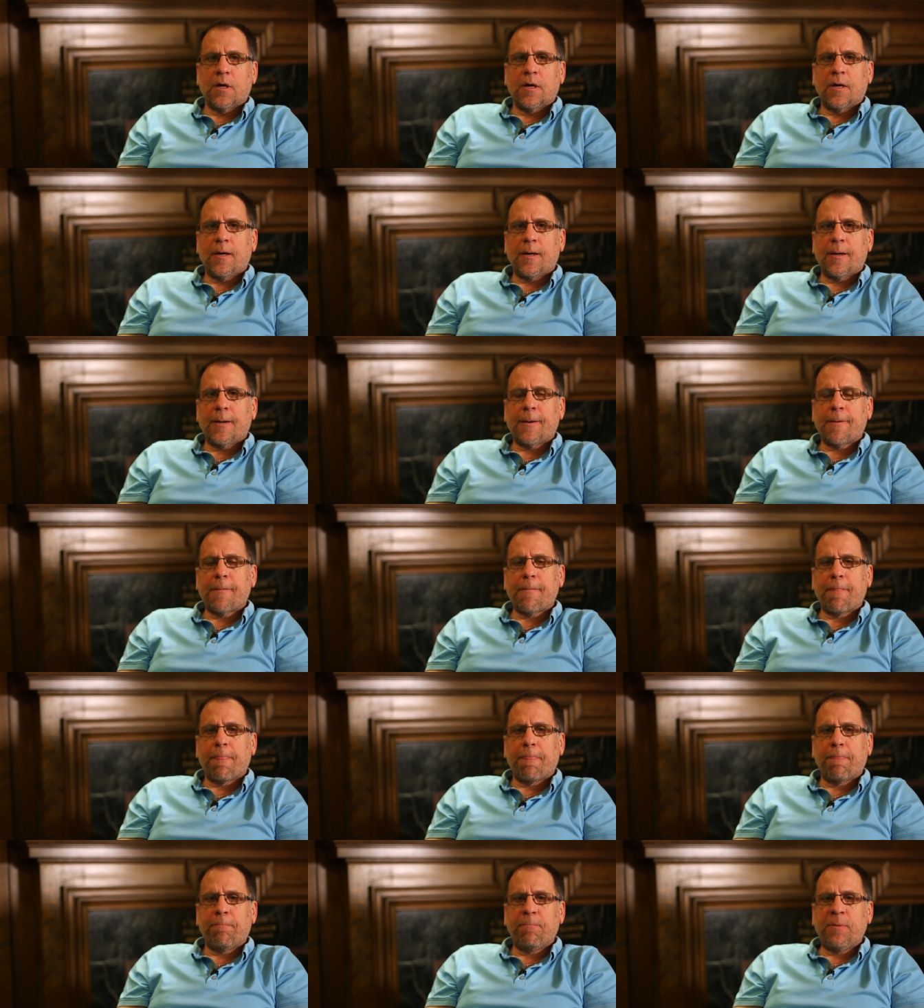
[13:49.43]

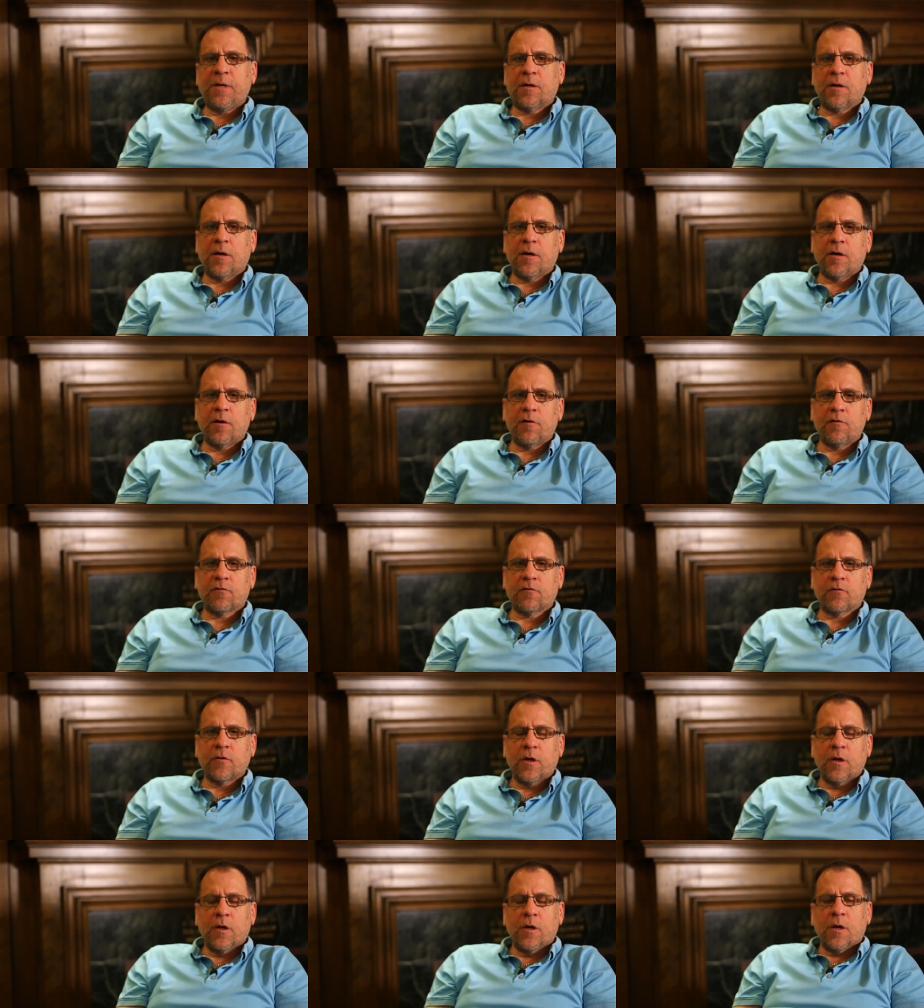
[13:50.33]
um,
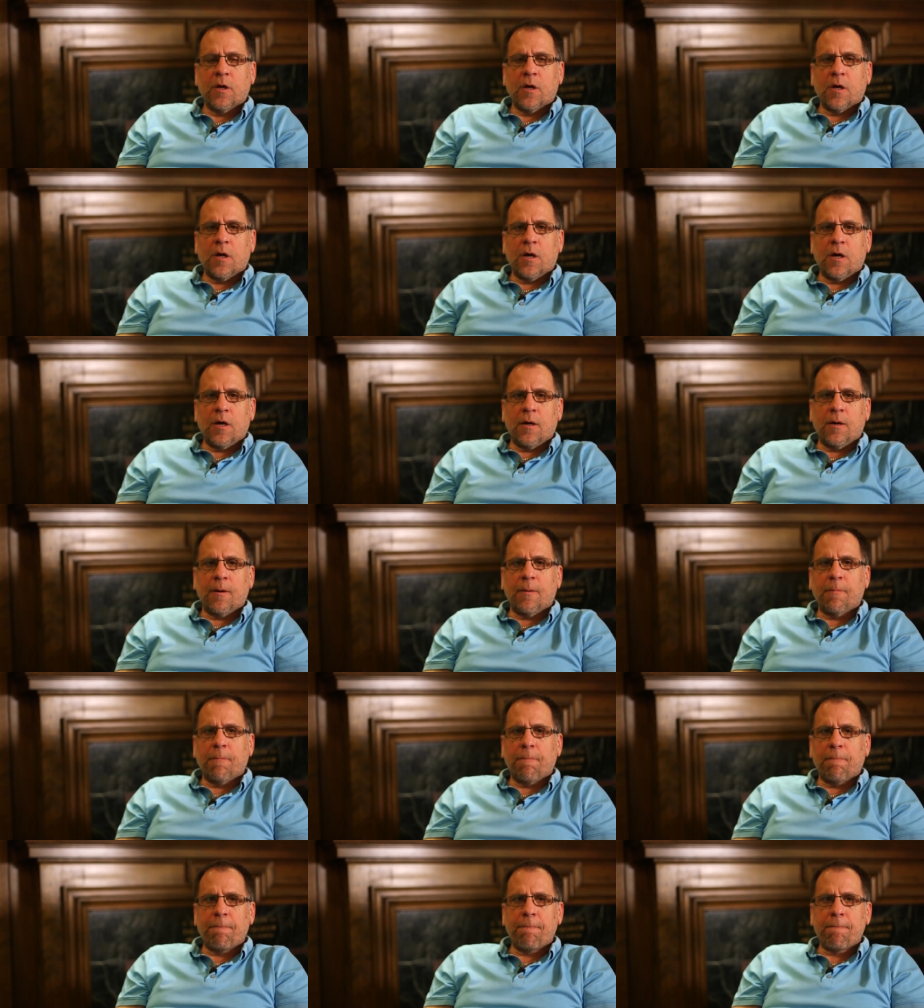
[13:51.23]
because,
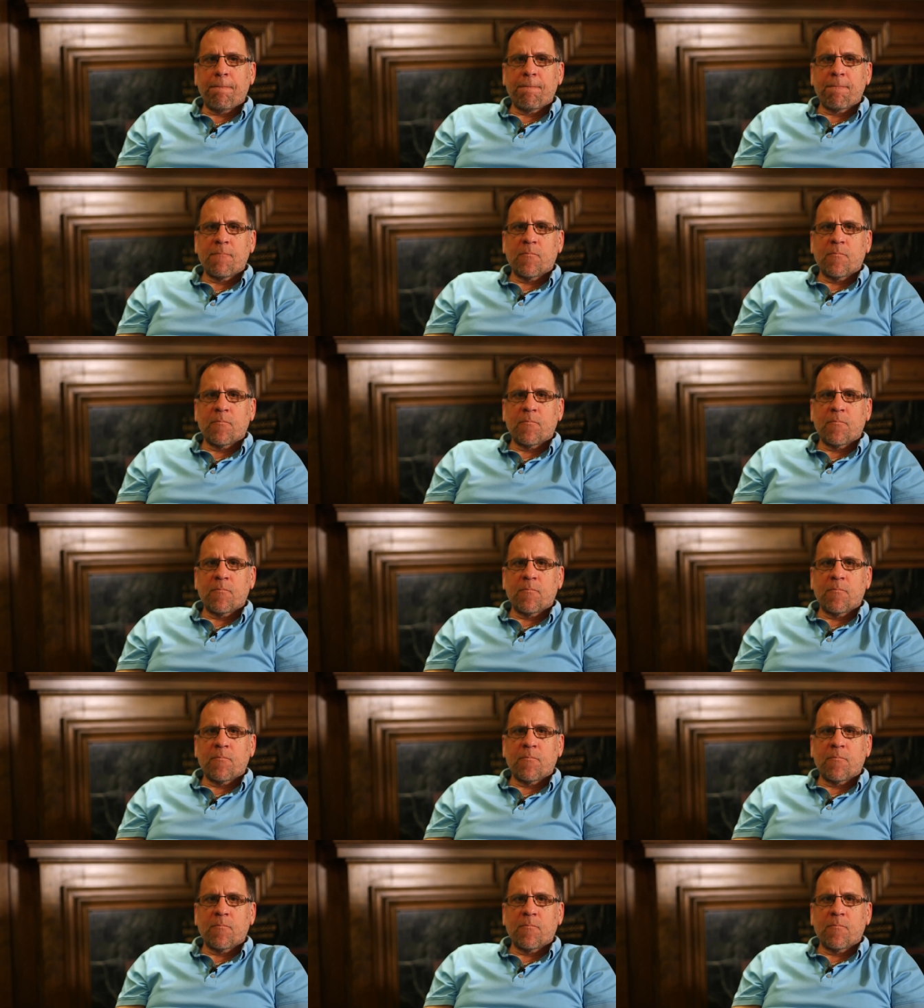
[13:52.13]
um,